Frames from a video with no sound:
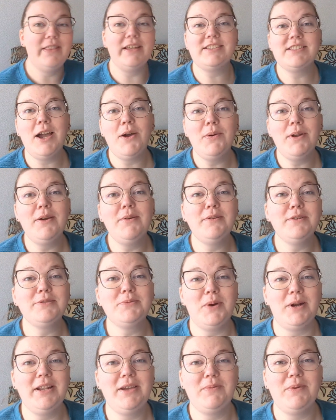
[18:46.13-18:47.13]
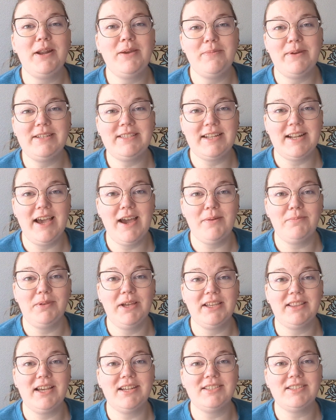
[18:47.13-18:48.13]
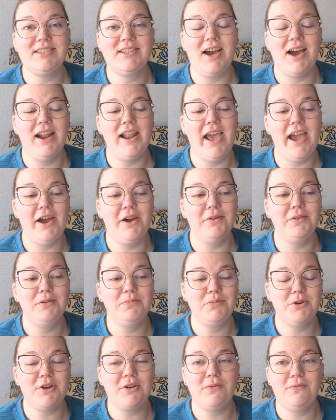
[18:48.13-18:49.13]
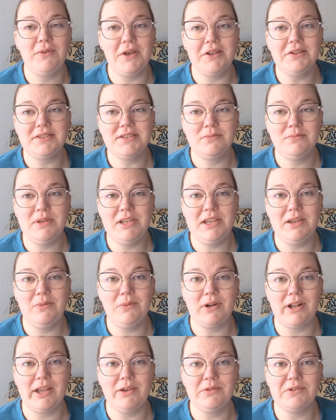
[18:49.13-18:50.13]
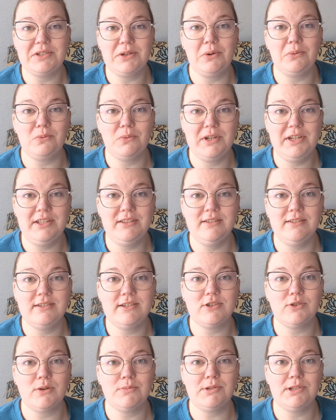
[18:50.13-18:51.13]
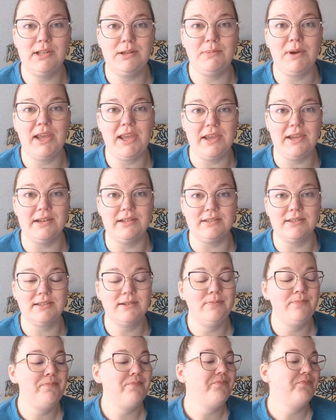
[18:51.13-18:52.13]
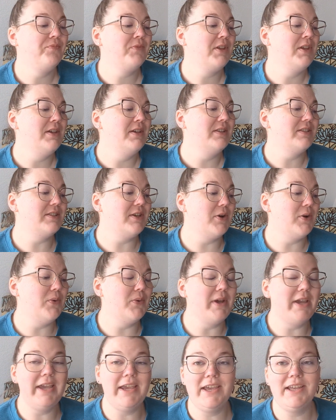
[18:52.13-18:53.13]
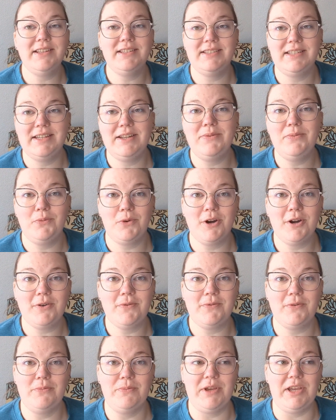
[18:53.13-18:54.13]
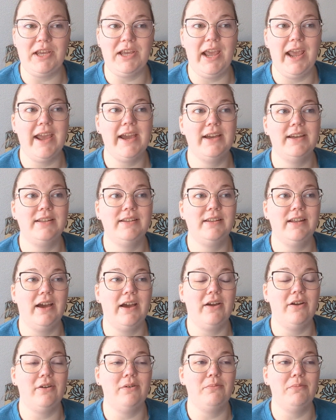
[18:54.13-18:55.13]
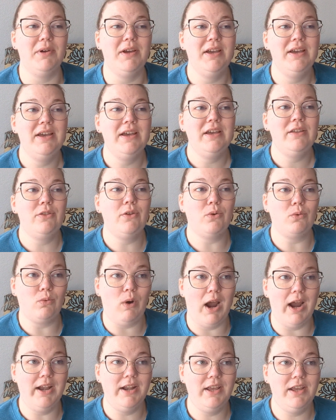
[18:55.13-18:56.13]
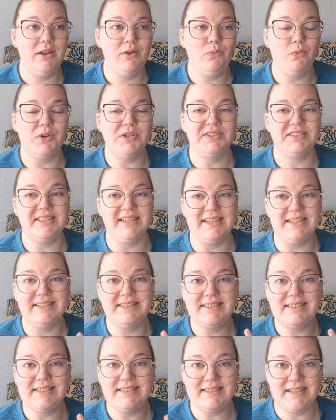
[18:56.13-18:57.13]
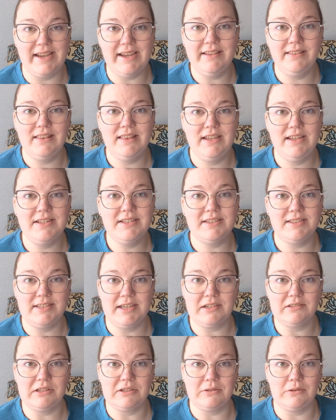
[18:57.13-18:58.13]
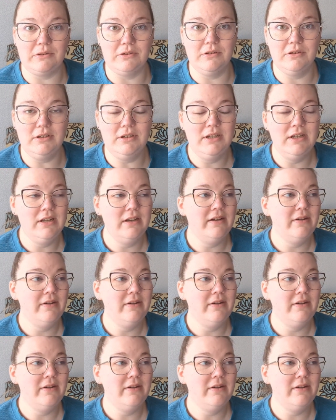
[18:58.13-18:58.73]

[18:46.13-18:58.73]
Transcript: That's not what I was wanting when I picked it up. Like, that's not how the book felt to me when I was reading the description in my hands. So it didn't work for me. And the writing was insanely cyclical.